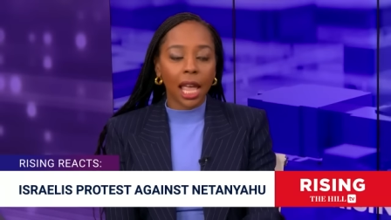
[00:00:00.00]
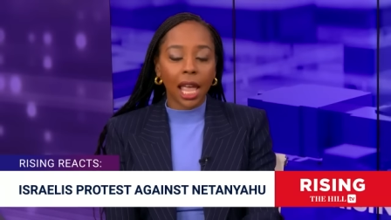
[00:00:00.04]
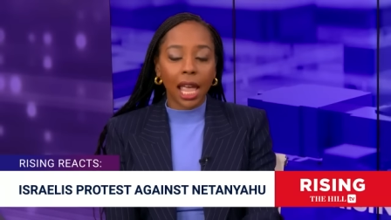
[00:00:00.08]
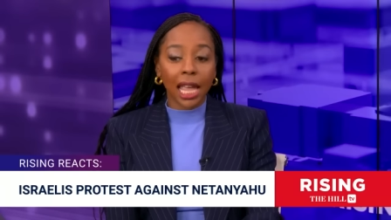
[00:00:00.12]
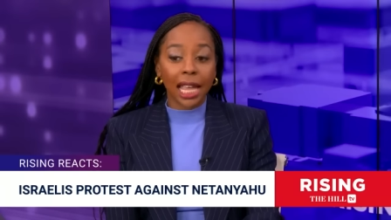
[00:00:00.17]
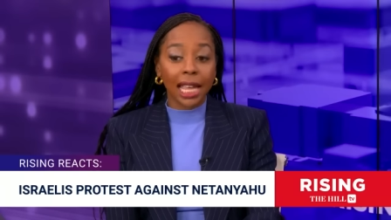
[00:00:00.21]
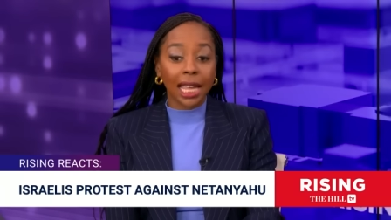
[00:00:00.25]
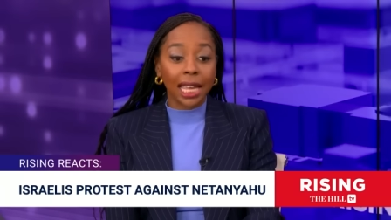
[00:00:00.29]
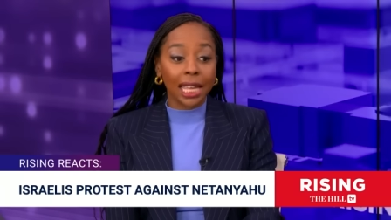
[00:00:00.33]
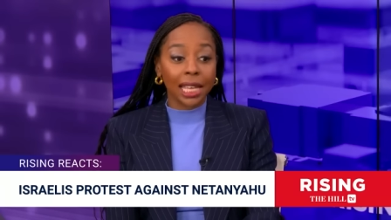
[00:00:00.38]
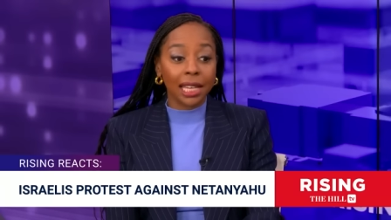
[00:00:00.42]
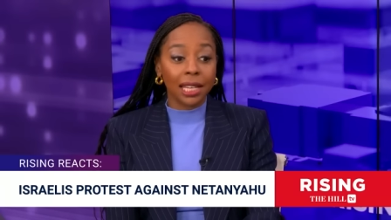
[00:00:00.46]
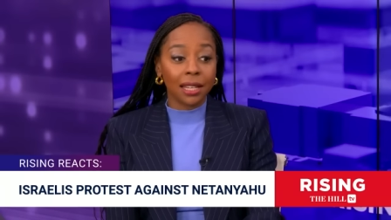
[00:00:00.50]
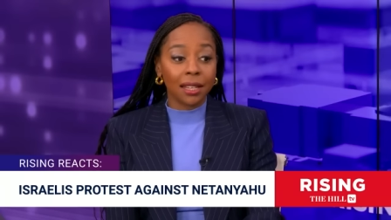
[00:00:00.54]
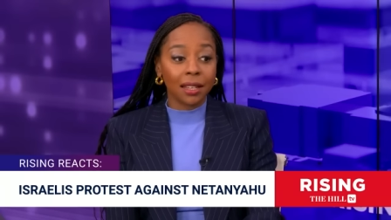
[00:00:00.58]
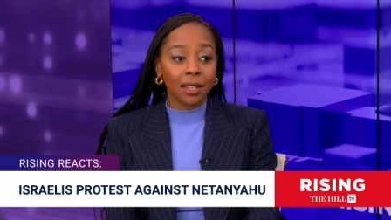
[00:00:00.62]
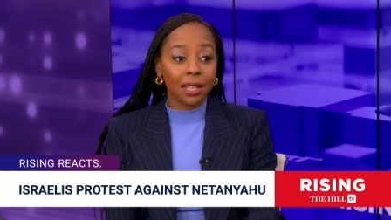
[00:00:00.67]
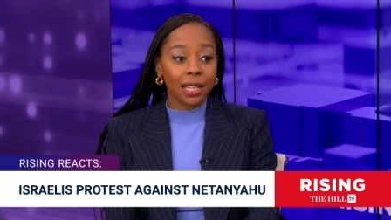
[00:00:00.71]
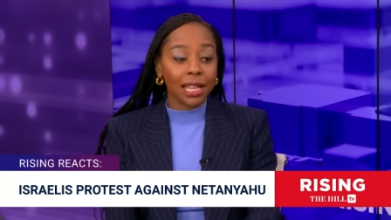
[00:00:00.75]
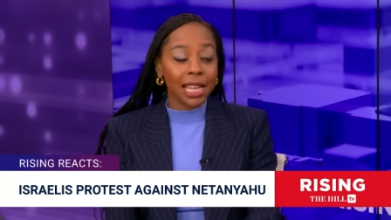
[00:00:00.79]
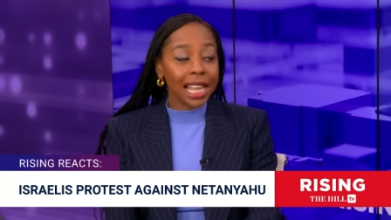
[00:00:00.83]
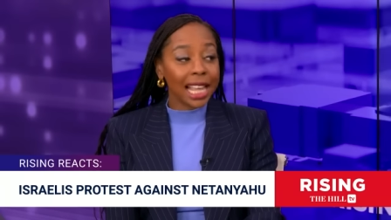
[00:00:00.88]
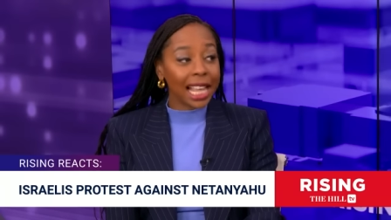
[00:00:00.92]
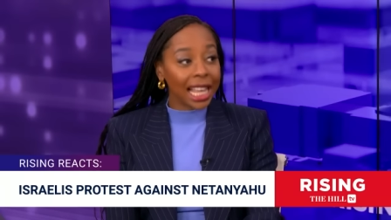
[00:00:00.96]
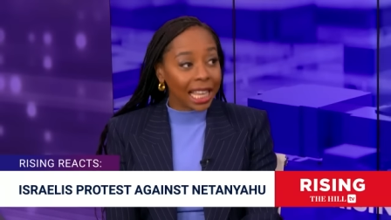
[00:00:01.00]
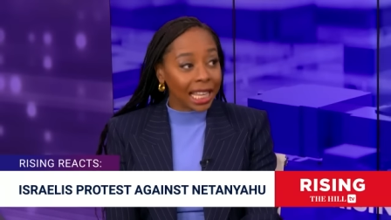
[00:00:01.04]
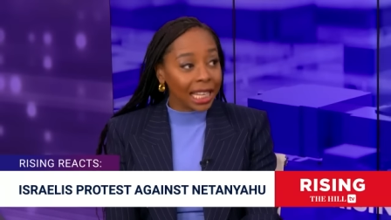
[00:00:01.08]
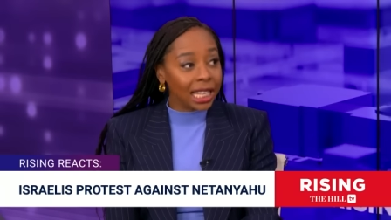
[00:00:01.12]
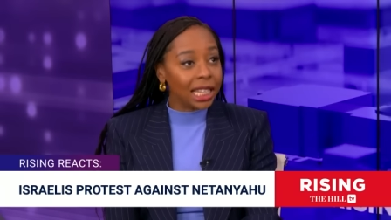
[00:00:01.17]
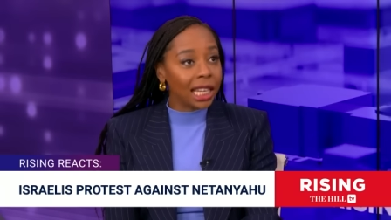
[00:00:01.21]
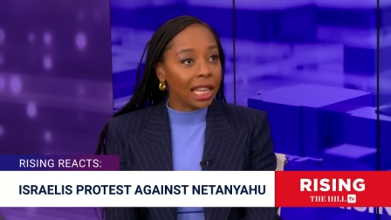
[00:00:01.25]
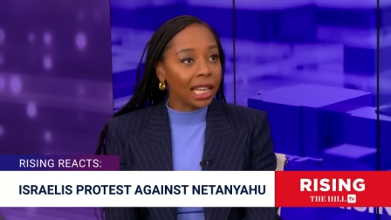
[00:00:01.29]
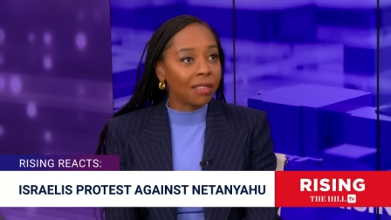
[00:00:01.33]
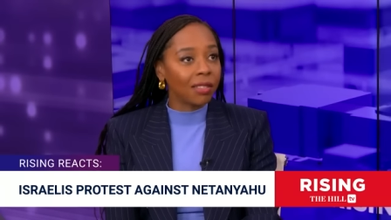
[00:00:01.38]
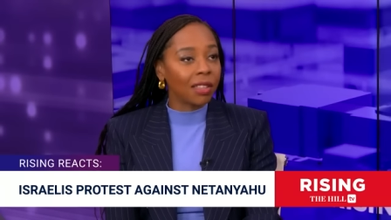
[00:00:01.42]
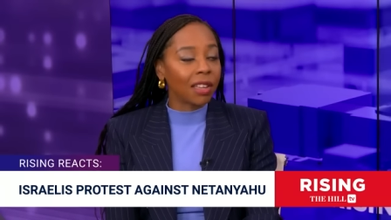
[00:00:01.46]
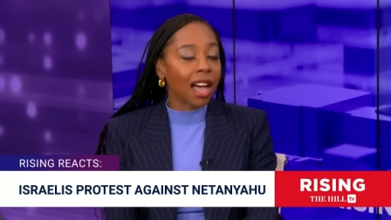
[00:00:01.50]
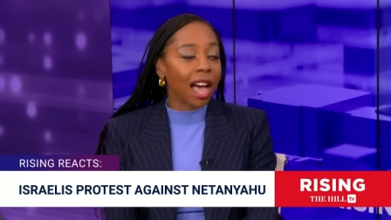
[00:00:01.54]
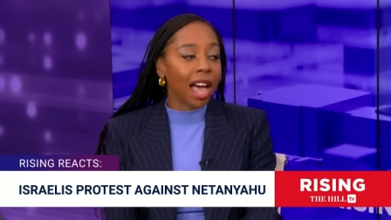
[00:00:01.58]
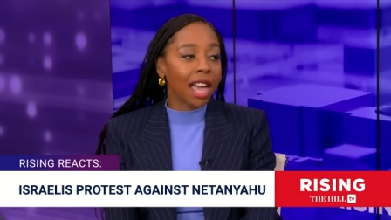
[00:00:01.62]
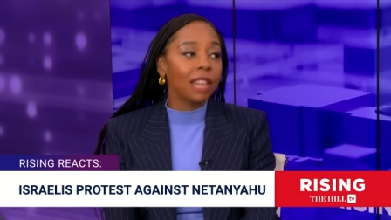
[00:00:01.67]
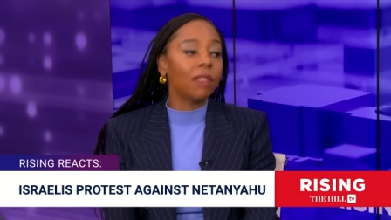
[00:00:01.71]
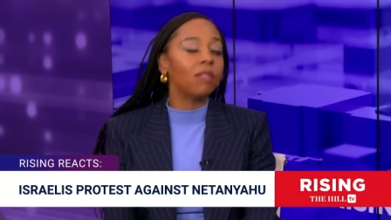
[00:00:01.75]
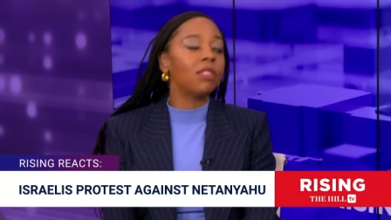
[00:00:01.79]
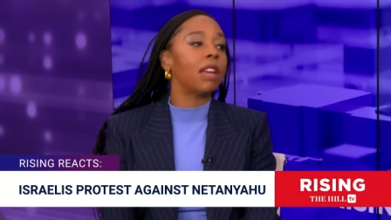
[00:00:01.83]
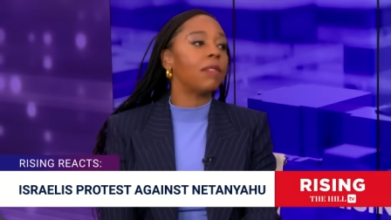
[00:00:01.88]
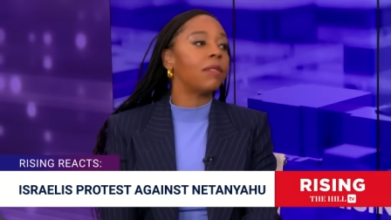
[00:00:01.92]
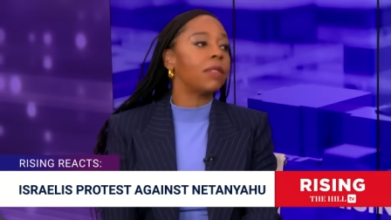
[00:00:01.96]
in ending the kind
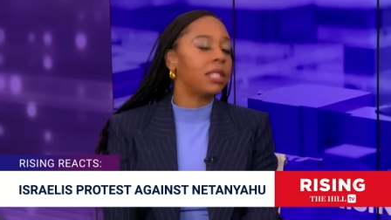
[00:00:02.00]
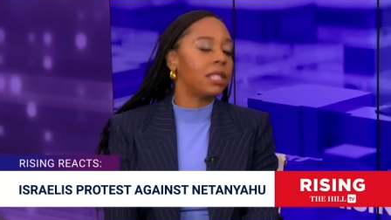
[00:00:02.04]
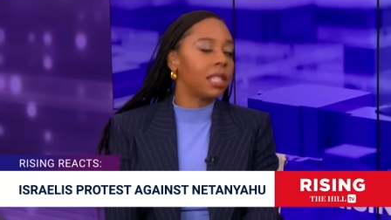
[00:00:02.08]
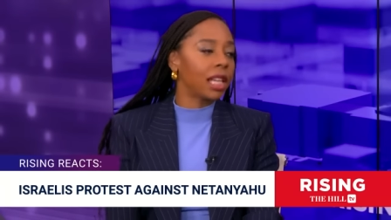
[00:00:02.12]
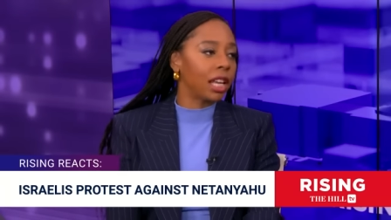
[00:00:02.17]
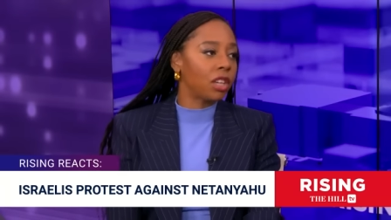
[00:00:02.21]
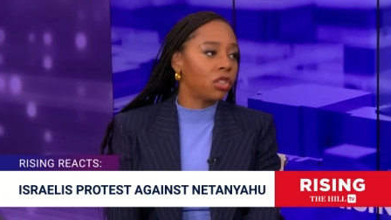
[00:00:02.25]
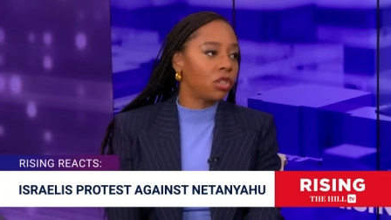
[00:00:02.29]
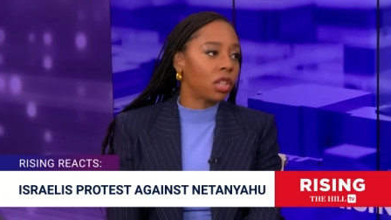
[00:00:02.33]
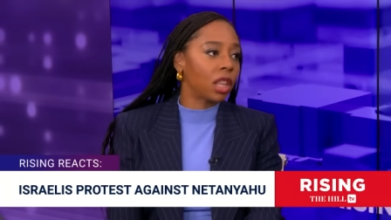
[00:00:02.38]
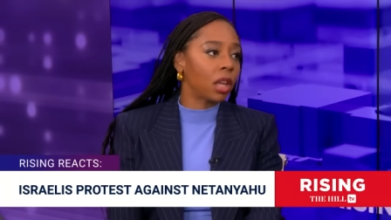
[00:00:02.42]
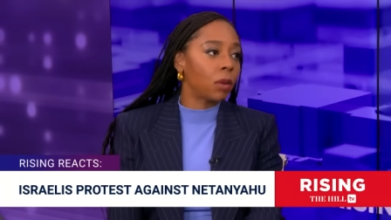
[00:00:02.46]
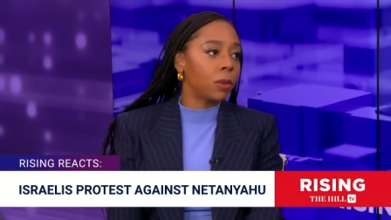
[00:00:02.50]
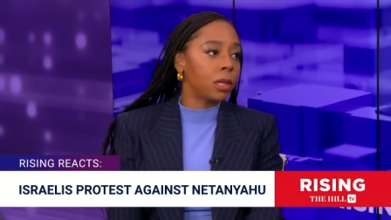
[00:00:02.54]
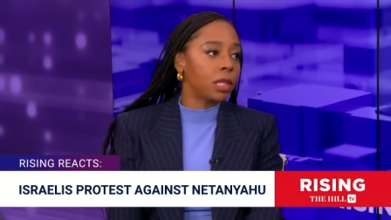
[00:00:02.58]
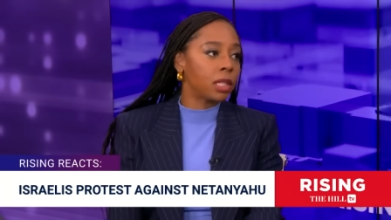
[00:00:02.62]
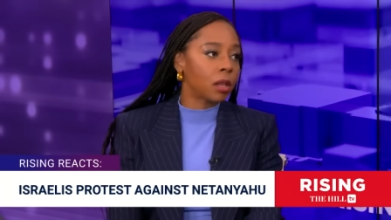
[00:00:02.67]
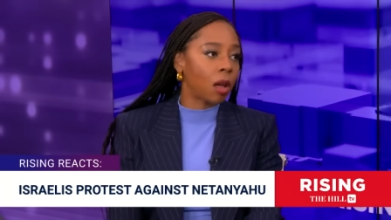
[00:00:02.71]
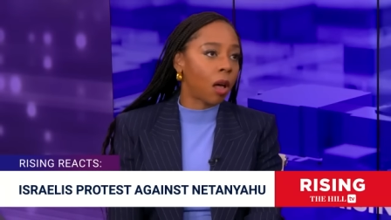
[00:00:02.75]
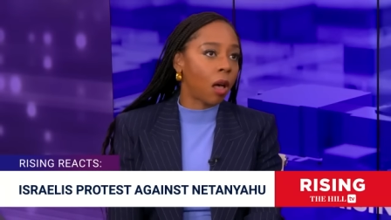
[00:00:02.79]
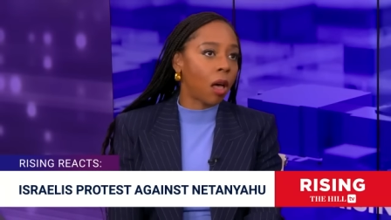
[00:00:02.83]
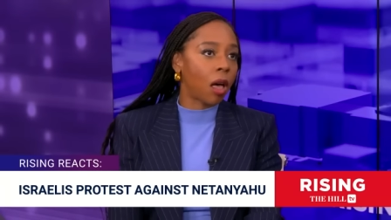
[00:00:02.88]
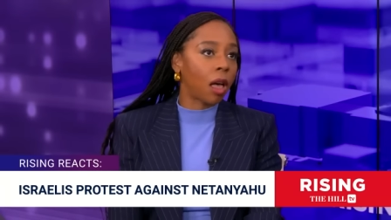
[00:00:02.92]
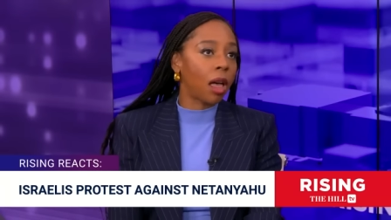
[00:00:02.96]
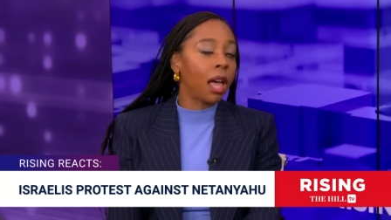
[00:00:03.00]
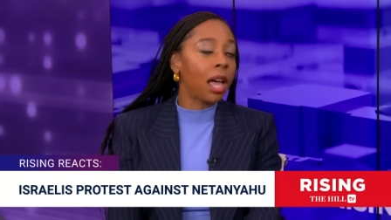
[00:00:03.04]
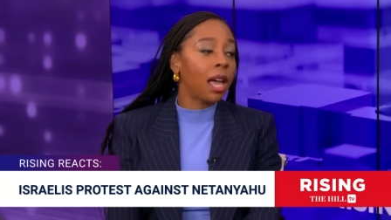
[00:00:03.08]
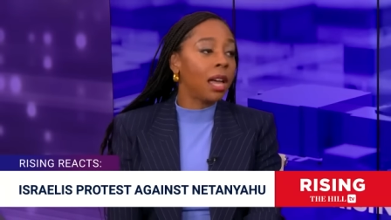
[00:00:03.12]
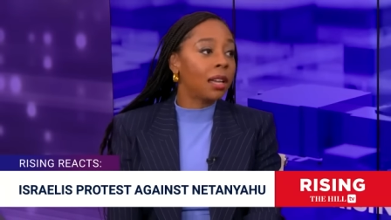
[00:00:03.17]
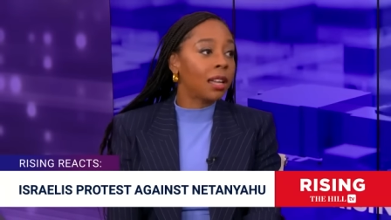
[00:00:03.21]
of devastation that we saw